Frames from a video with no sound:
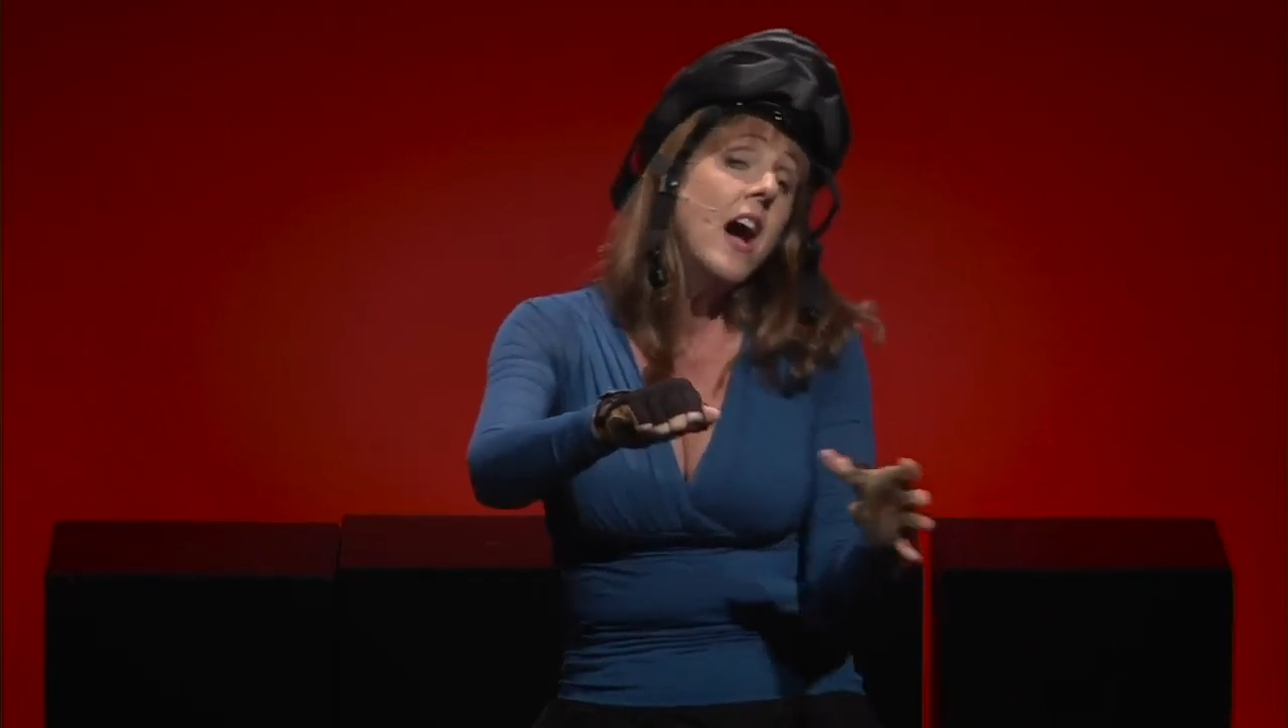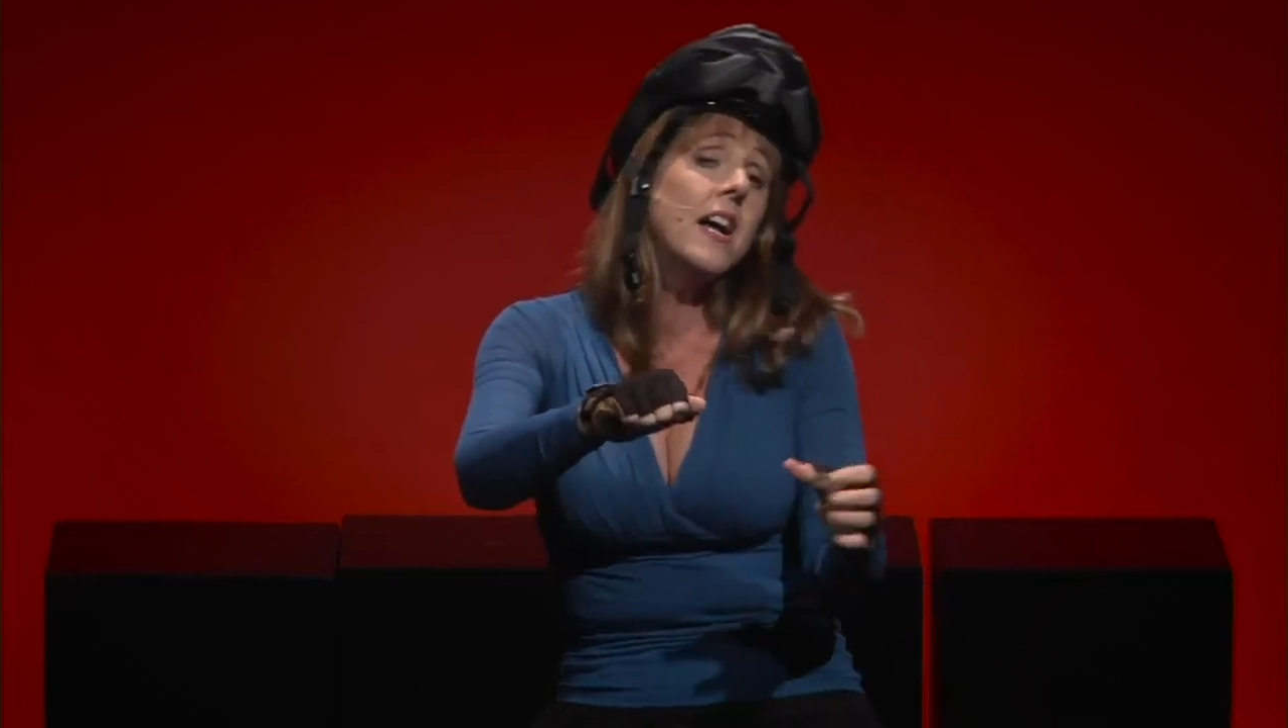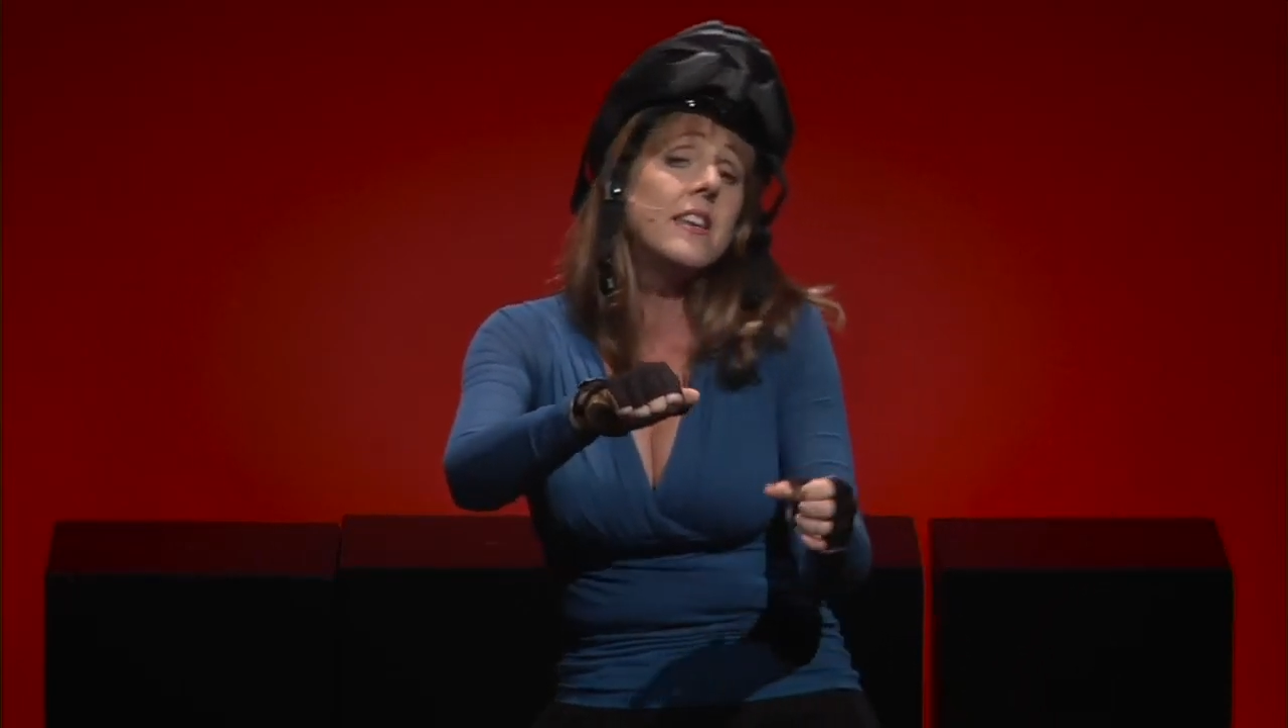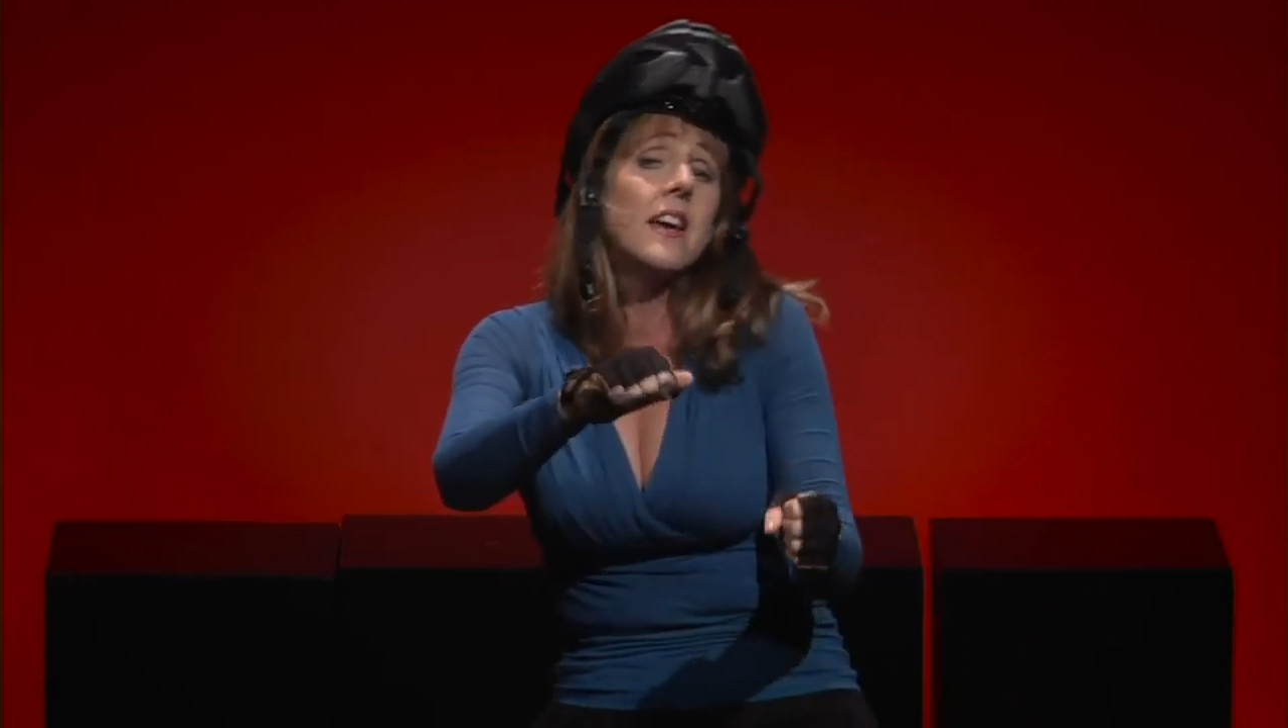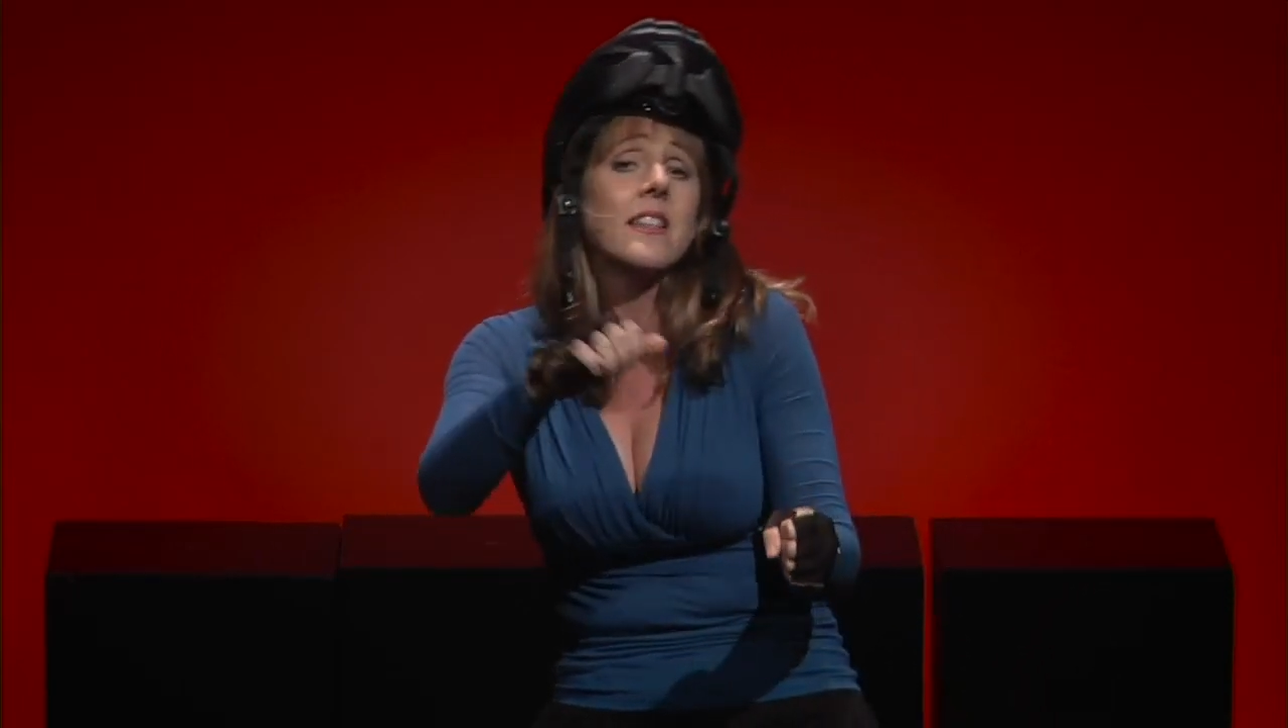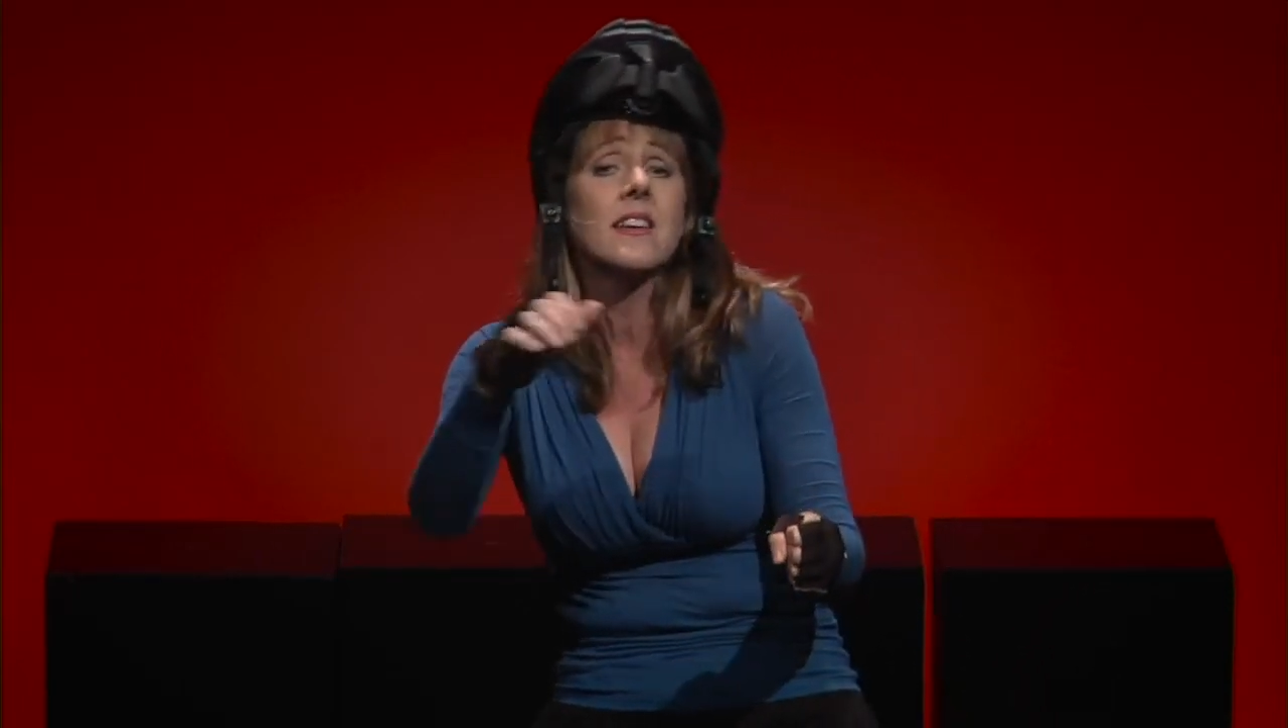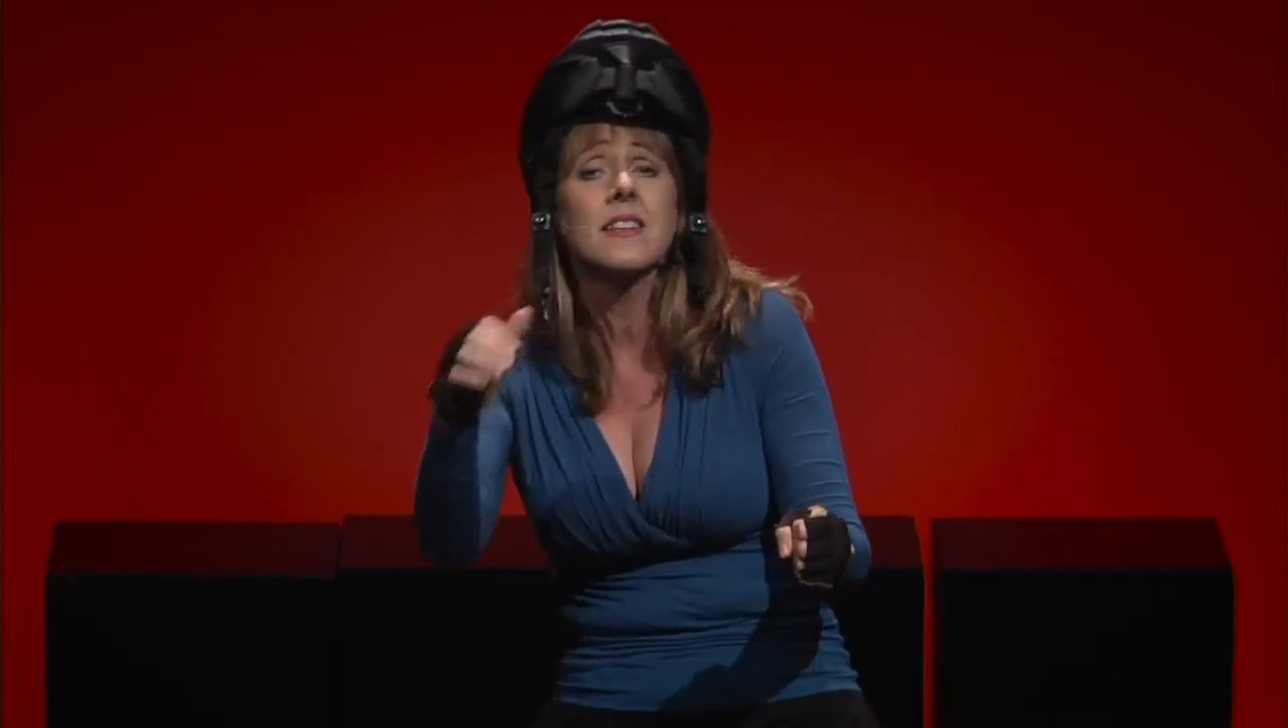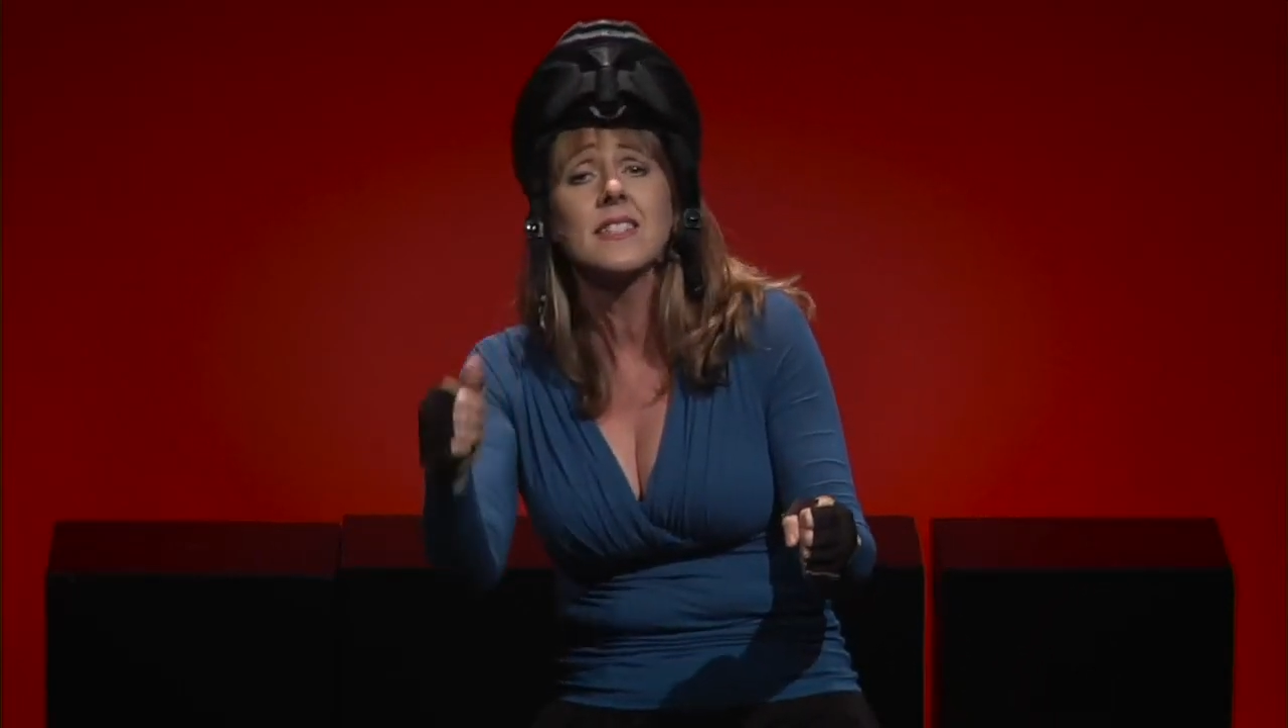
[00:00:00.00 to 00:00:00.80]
Another